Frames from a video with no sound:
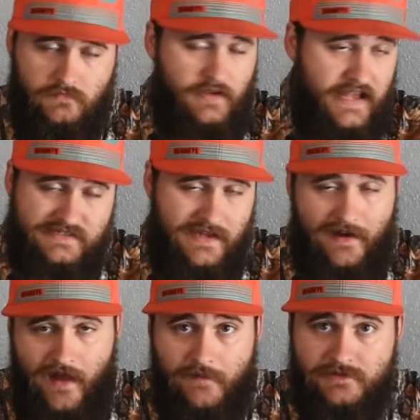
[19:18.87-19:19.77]
that's
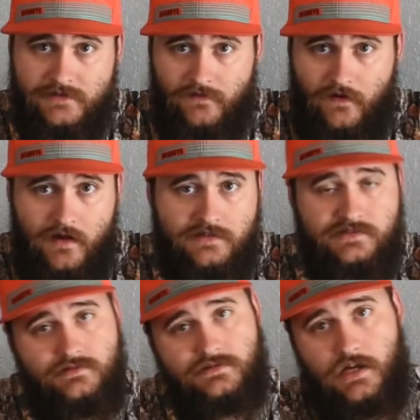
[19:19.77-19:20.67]
not an option for
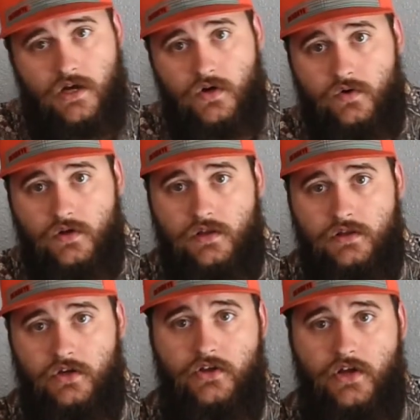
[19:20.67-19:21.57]
us. So
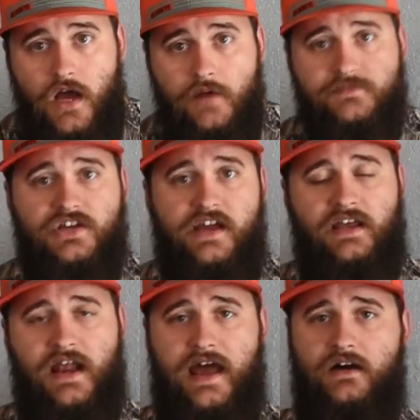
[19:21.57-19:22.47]
look it up, check
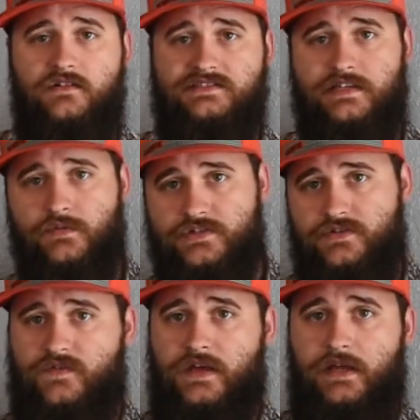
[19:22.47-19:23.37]
it out, see what
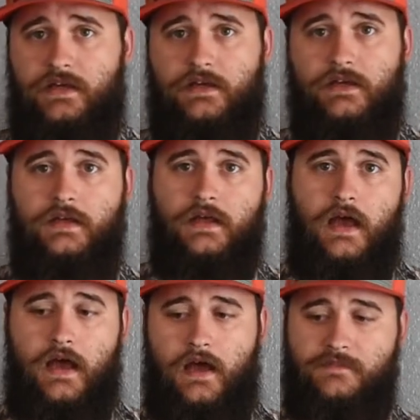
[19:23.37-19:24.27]
you think.
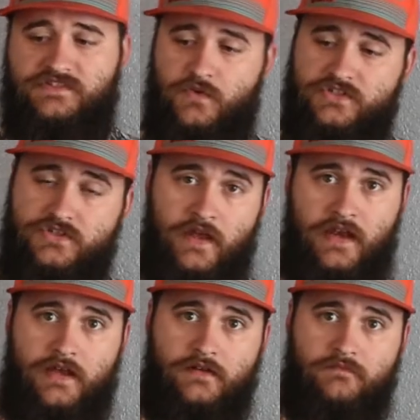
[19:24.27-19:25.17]
So once you get
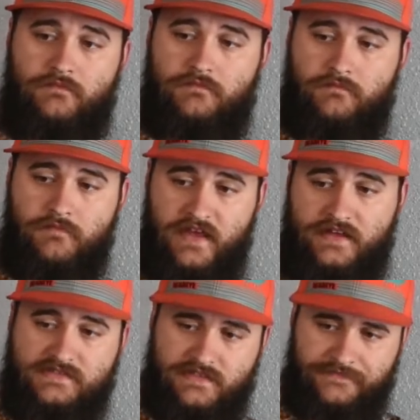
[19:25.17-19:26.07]
it
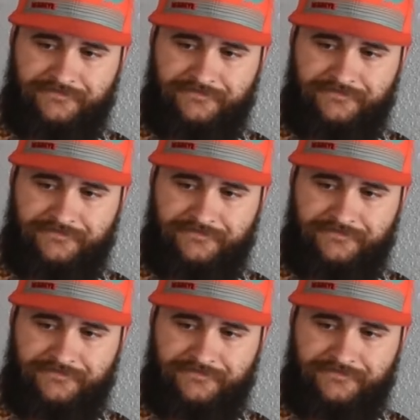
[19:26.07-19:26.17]
mixed,